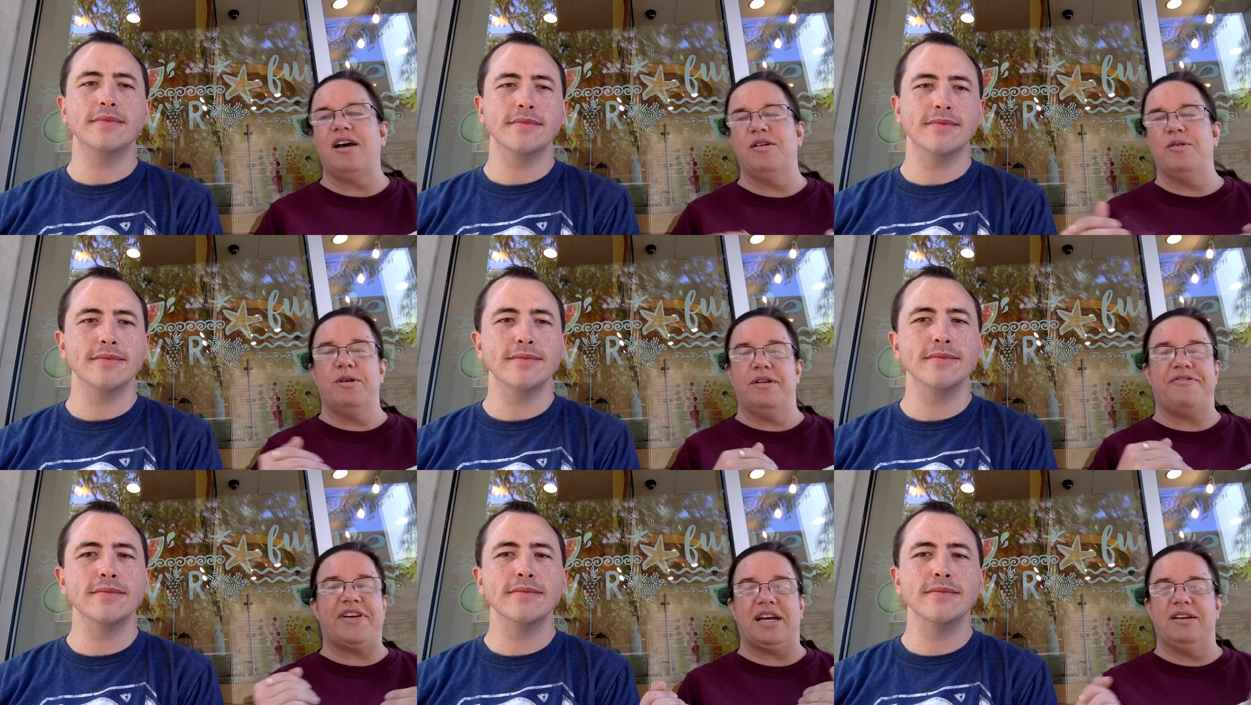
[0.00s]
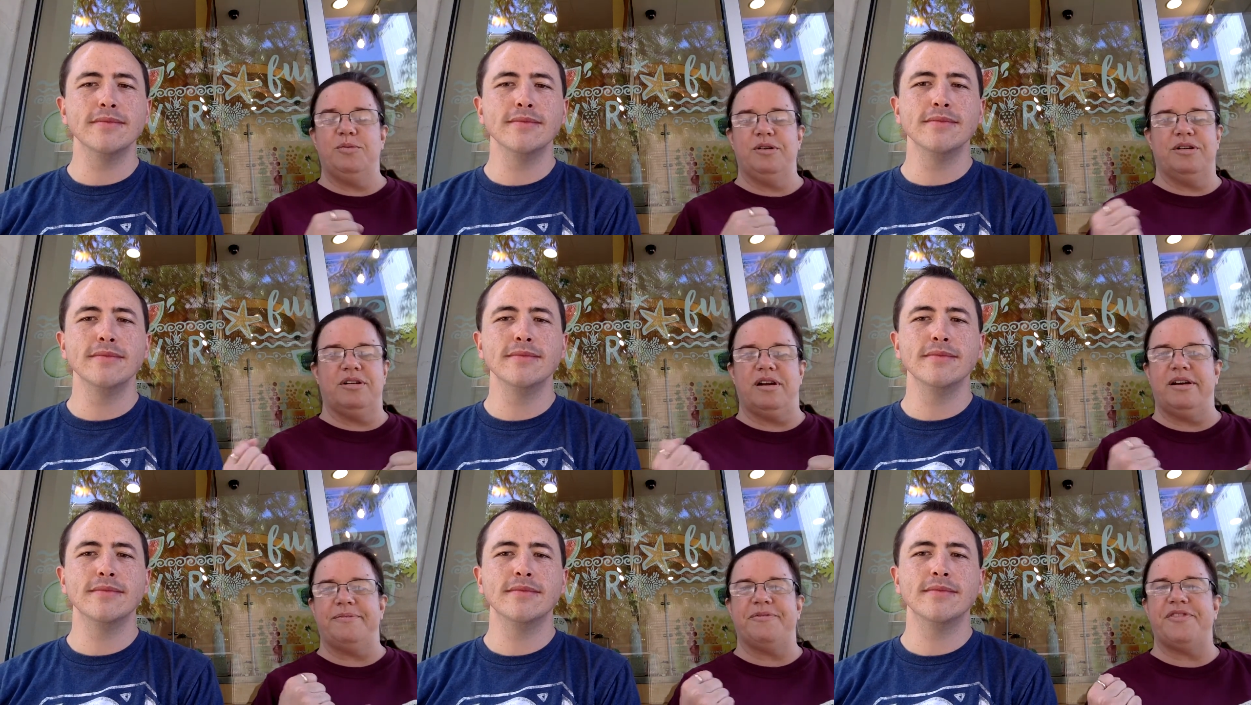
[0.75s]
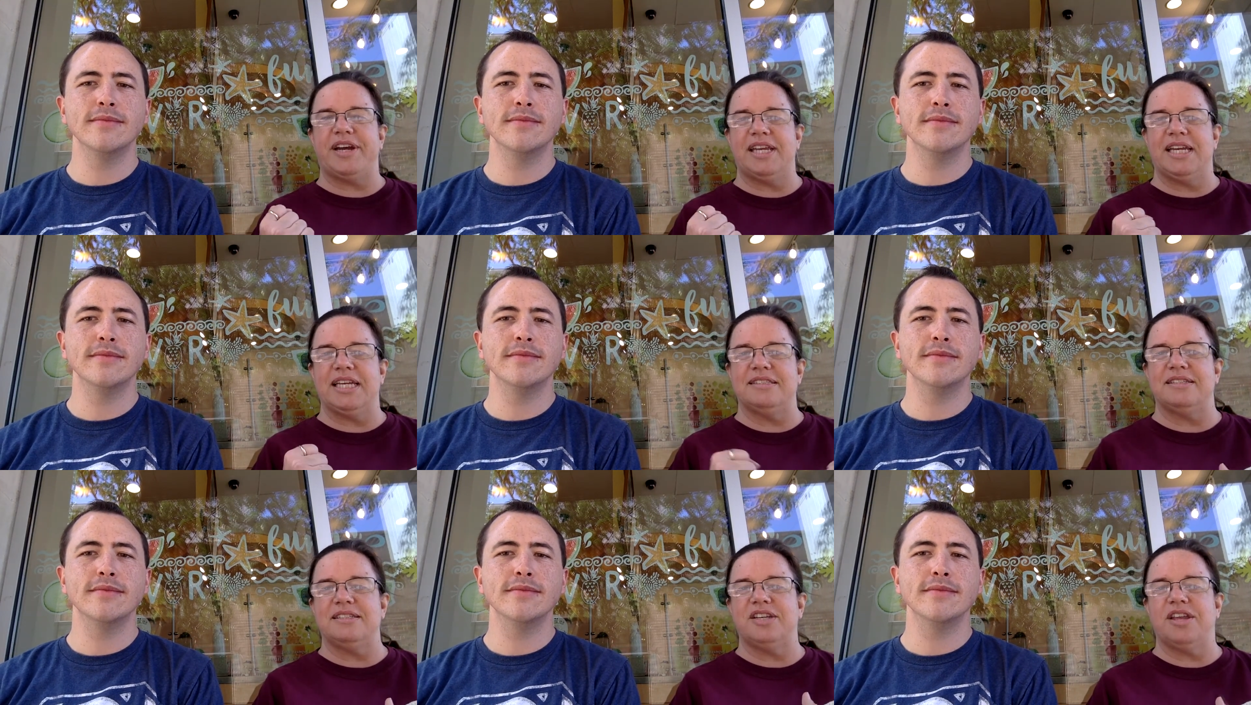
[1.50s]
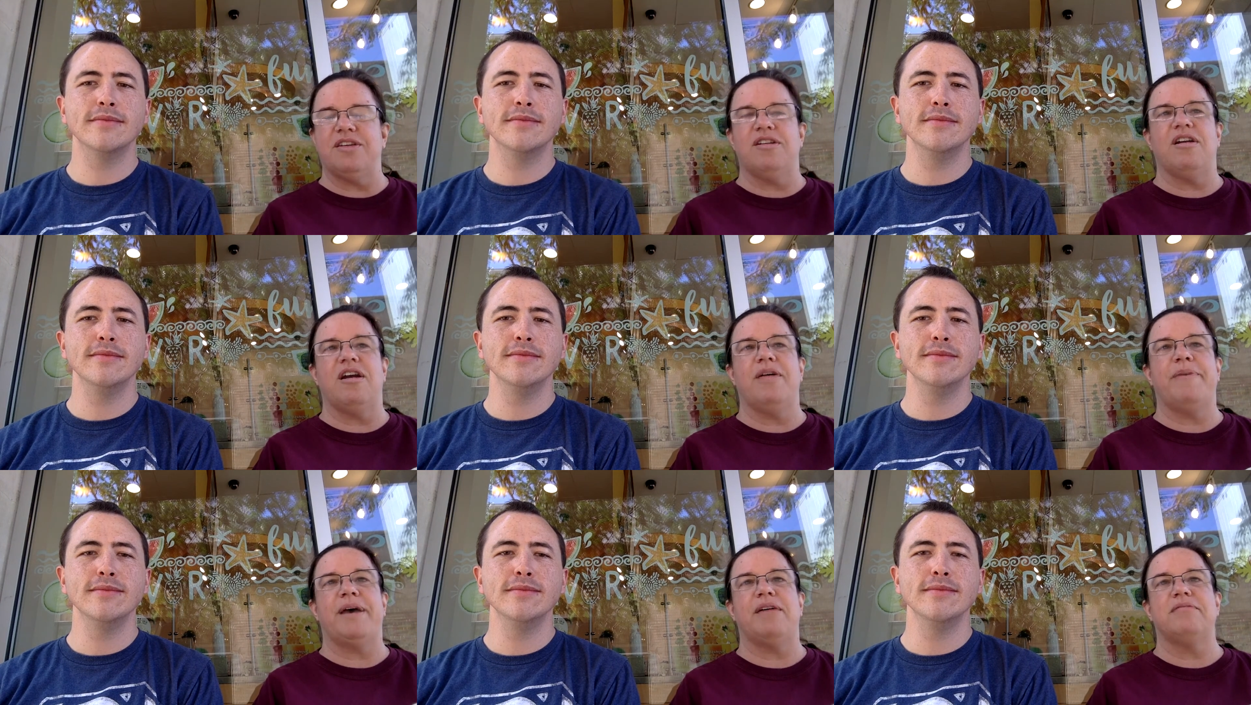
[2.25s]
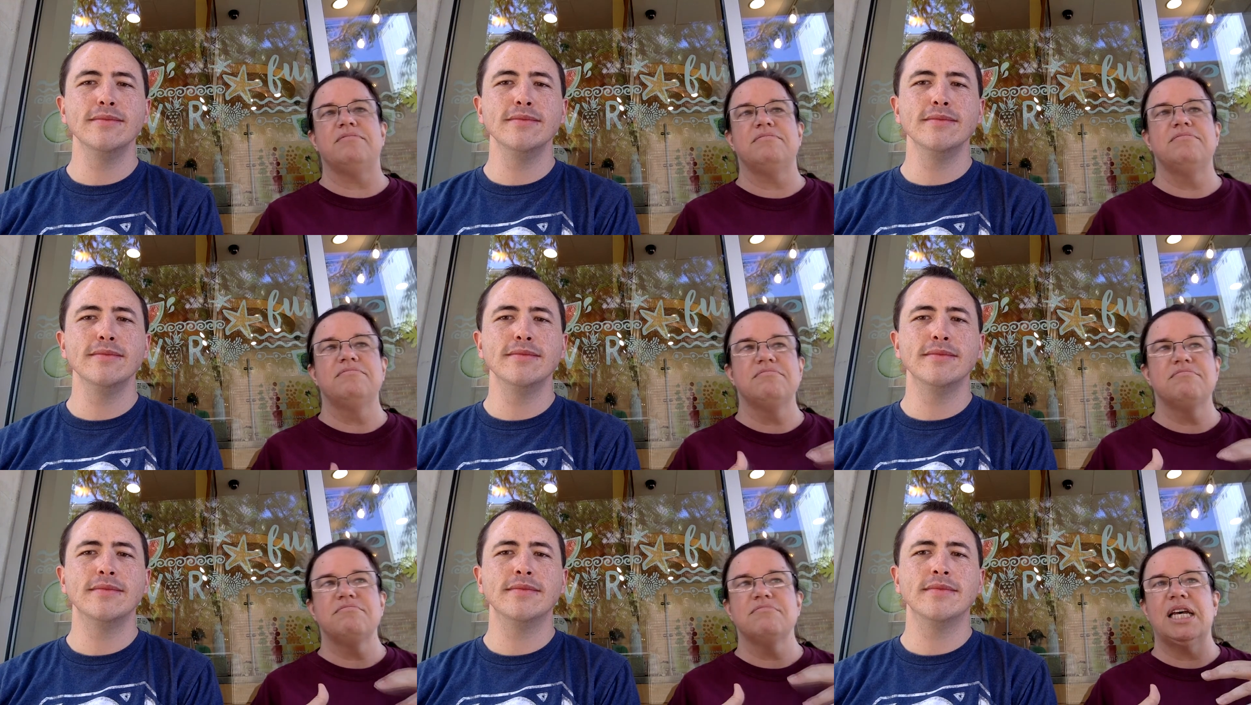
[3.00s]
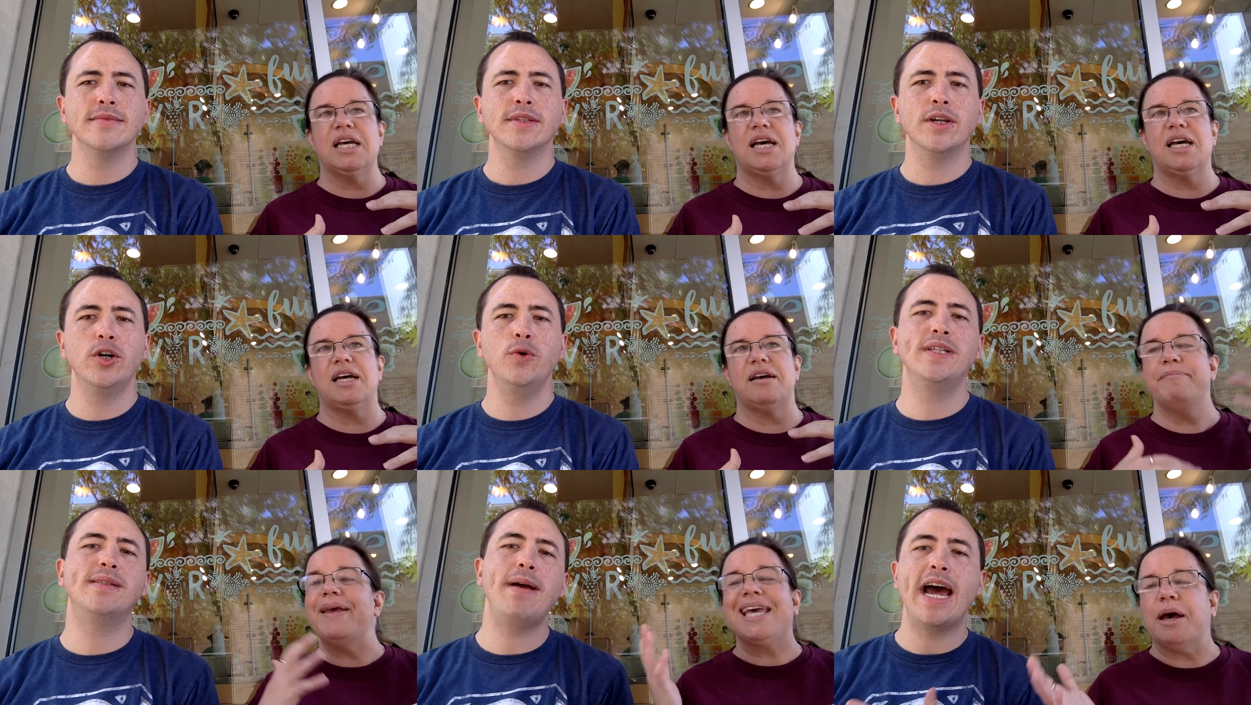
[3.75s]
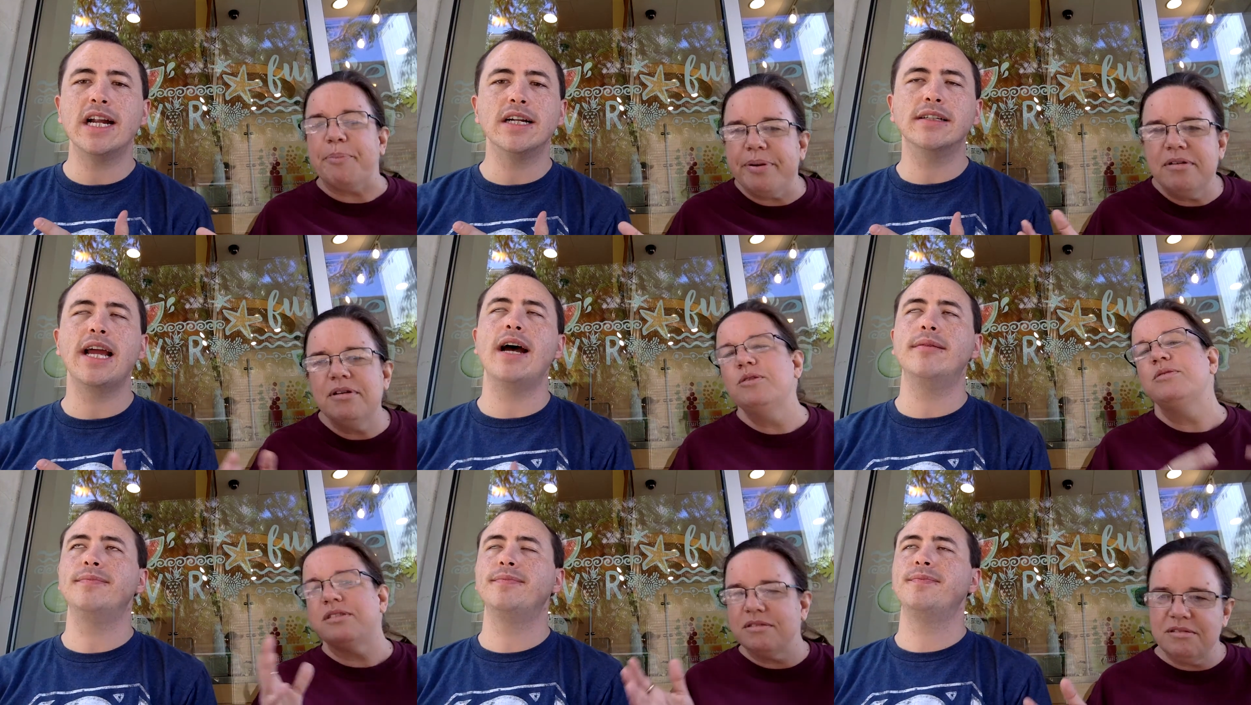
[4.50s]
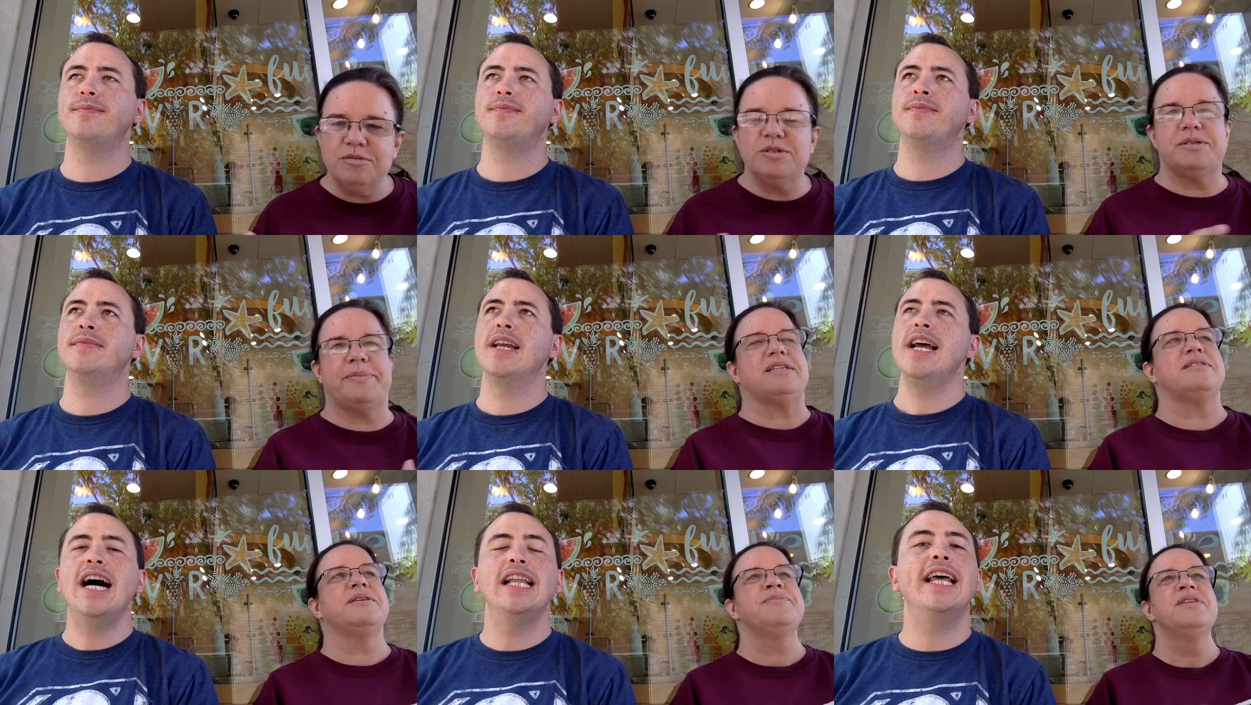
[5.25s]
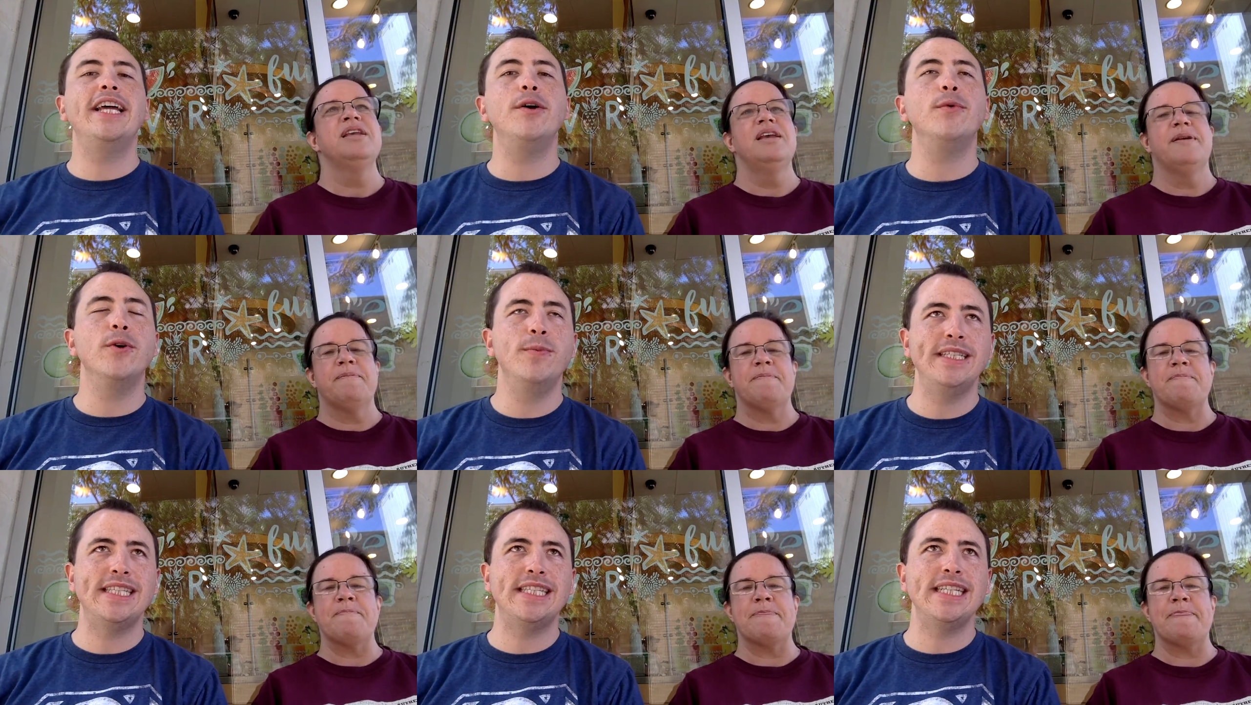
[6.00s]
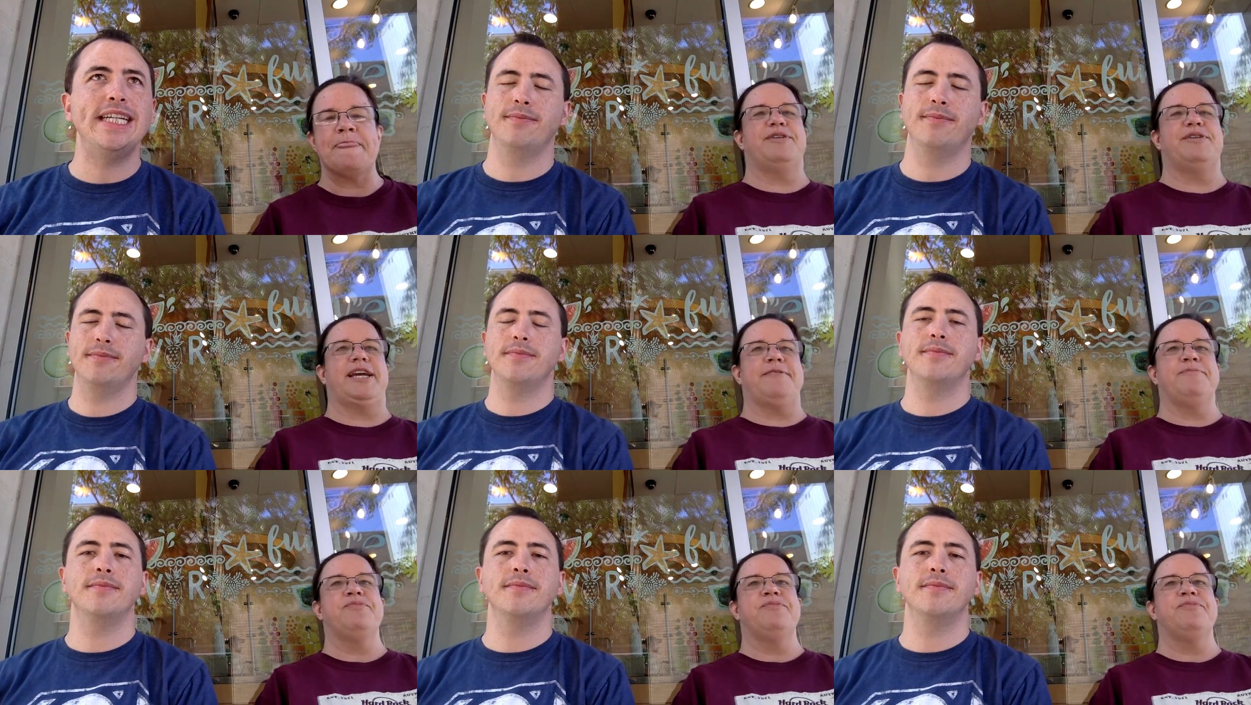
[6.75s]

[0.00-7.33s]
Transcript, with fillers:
Speaker 1: are were, fa- were um, fighting against each other about uh, who makeup. Better, yeah. Who's who's the best?
Speaker 2: Helena Rubinstein. Right.